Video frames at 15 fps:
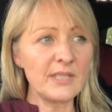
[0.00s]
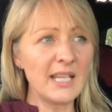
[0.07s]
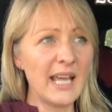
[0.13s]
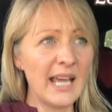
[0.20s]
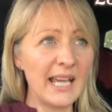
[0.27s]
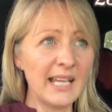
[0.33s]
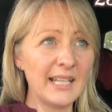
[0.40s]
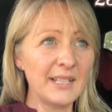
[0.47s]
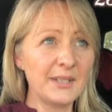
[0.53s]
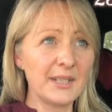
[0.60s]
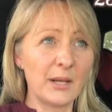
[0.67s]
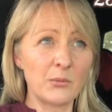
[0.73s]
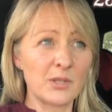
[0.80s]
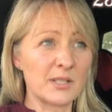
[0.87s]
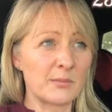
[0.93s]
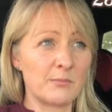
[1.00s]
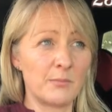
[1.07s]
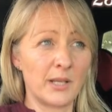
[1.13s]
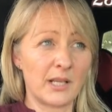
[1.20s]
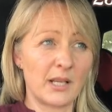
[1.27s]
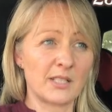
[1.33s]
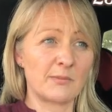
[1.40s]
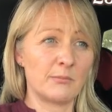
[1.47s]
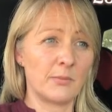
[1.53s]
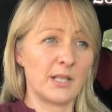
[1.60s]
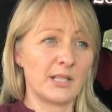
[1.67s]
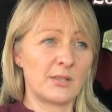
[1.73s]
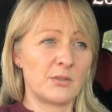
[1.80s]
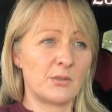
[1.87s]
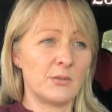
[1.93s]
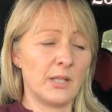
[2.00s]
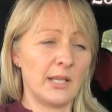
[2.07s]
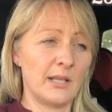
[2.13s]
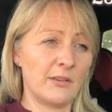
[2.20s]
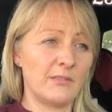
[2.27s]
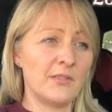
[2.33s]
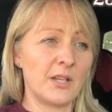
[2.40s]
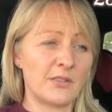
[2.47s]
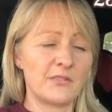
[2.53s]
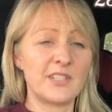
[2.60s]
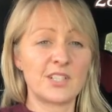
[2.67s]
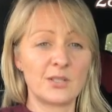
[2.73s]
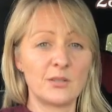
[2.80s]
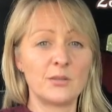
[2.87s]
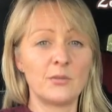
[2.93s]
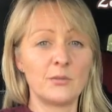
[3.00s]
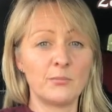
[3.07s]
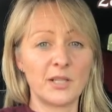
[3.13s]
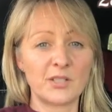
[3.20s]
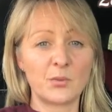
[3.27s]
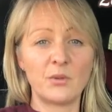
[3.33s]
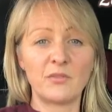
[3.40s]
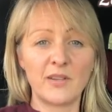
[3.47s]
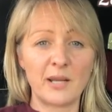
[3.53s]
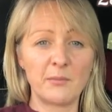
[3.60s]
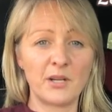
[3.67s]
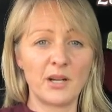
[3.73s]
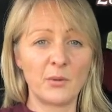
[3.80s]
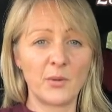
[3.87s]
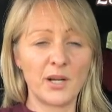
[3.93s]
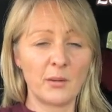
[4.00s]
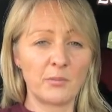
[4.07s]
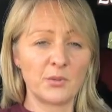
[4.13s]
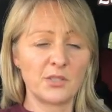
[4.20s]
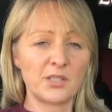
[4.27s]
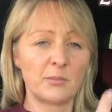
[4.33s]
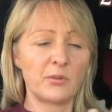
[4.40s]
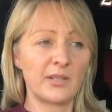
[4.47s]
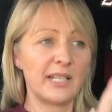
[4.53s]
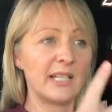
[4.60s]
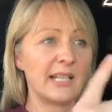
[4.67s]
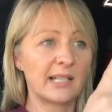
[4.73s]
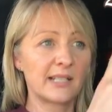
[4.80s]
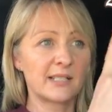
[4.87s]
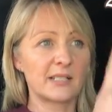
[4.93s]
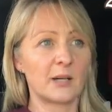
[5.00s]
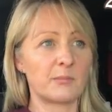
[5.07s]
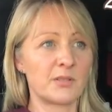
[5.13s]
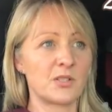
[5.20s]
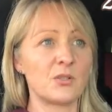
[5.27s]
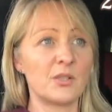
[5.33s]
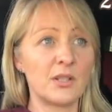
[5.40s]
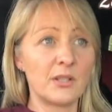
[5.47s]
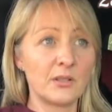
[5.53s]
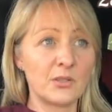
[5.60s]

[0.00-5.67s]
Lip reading: and that was because in another vision, my twin flame and I went up on a double helix up to the